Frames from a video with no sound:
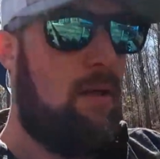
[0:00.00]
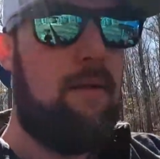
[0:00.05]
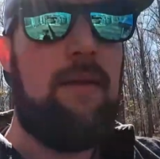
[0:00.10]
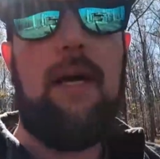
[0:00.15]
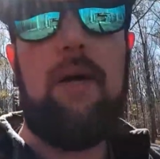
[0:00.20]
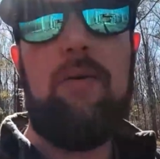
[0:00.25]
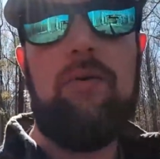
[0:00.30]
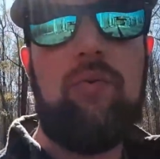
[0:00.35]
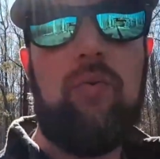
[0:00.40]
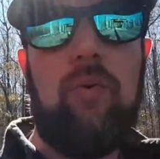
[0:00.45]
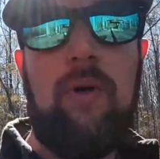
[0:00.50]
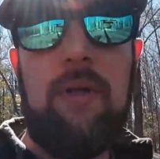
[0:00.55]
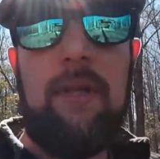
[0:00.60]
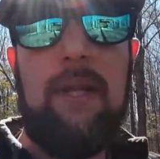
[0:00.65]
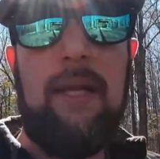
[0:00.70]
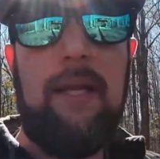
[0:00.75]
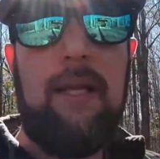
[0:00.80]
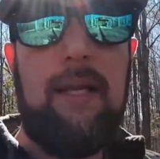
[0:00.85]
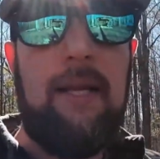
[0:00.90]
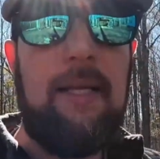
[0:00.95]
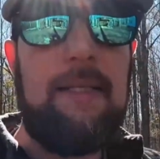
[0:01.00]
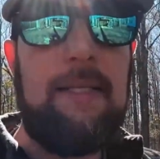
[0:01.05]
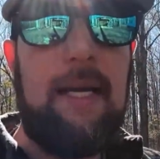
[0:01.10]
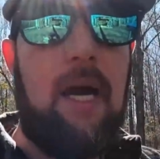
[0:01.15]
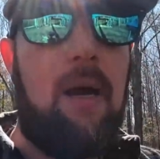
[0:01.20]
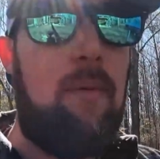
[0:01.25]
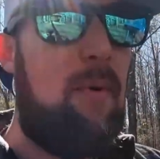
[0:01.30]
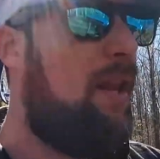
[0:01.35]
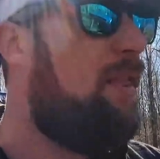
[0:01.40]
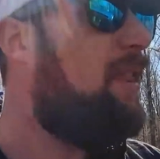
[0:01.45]
was one thing at that
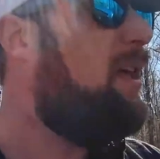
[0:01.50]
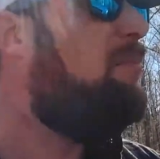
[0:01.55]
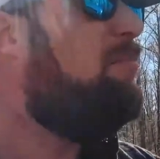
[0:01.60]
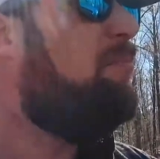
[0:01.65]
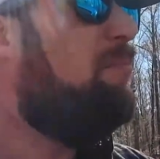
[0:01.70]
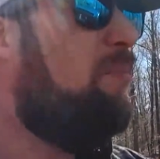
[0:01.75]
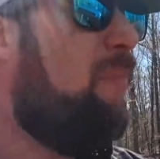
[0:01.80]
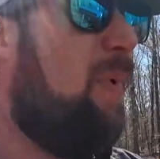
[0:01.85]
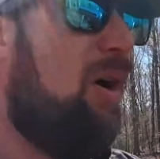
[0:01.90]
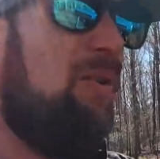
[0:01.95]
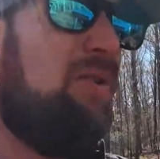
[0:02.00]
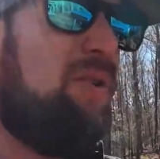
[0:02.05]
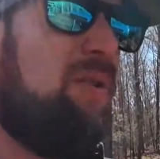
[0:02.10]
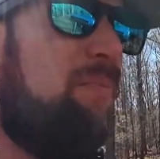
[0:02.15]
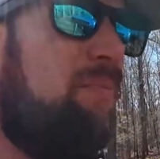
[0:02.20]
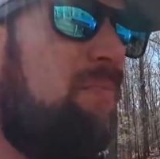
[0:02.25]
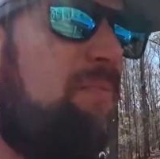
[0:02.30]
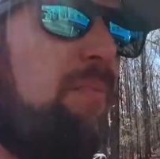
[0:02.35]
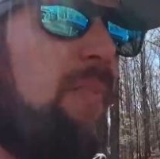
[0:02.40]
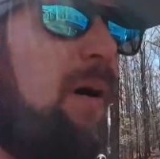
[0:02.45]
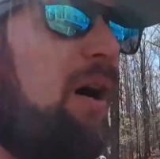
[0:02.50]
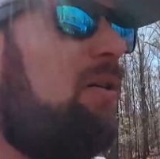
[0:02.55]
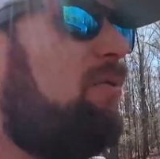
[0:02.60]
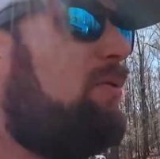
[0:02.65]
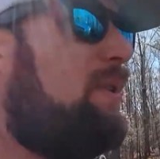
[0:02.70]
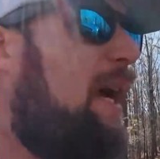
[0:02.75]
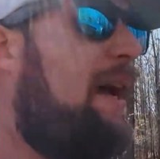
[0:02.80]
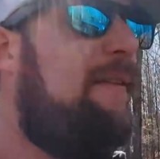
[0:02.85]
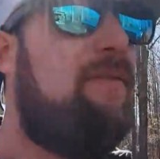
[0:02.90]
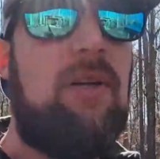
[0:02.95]
time. I think most
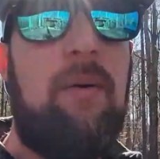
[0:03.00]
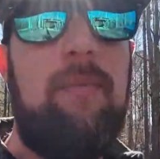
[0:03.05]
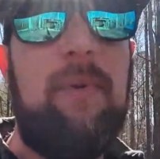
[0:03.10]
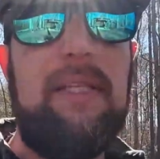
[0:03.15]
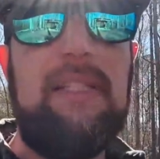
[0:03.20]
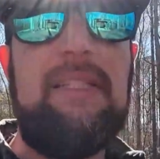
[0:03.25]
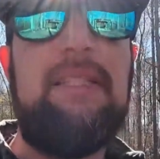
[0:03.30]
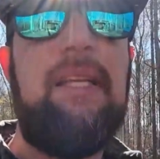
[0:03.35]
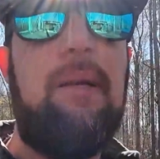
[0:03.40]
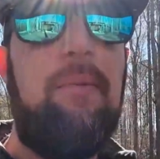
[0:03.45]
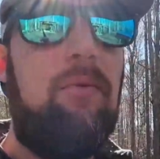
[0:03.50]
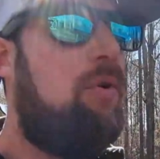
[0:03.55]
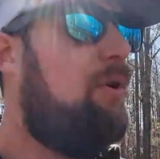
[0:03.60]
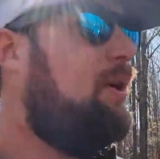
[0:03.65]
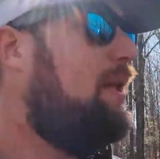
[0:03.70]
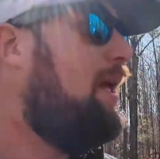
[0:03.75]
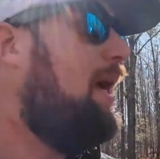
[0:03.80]
models have something similar to